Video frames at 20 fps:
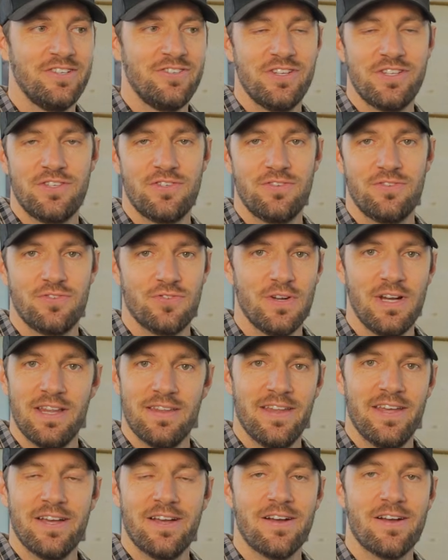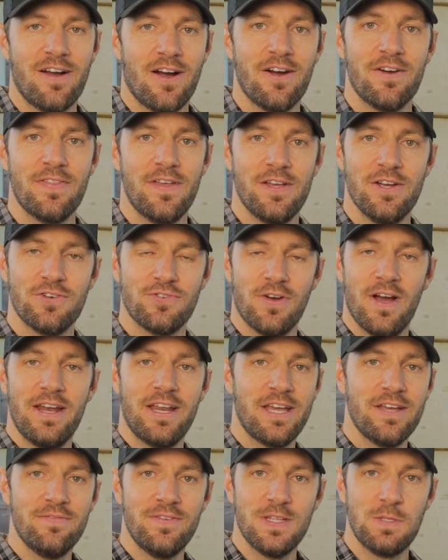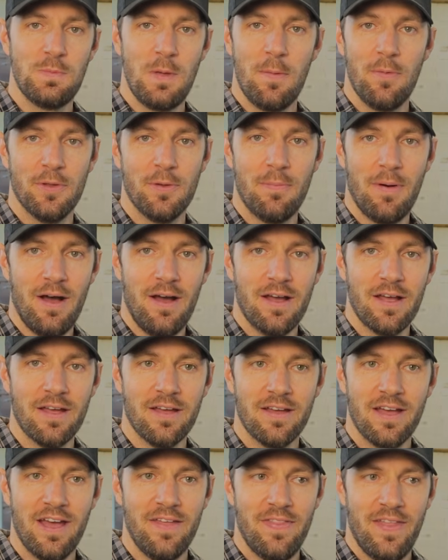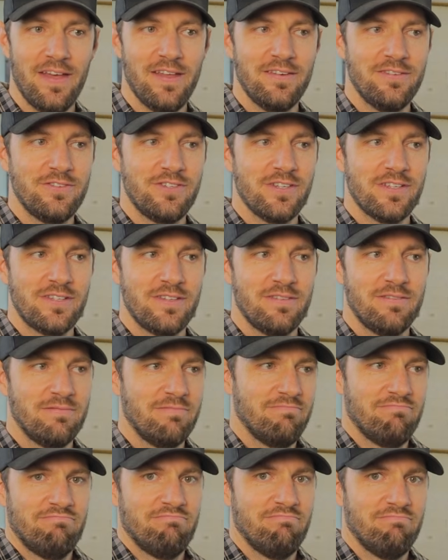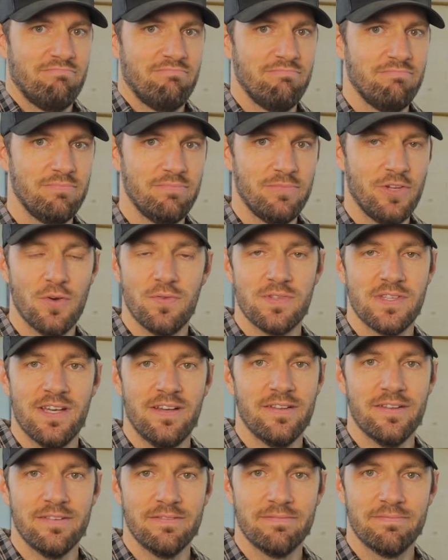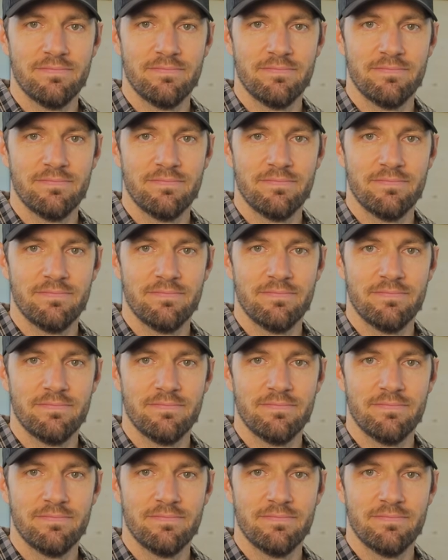just treat it like a car that you're trying to convince people to buy, and then just don't sell it.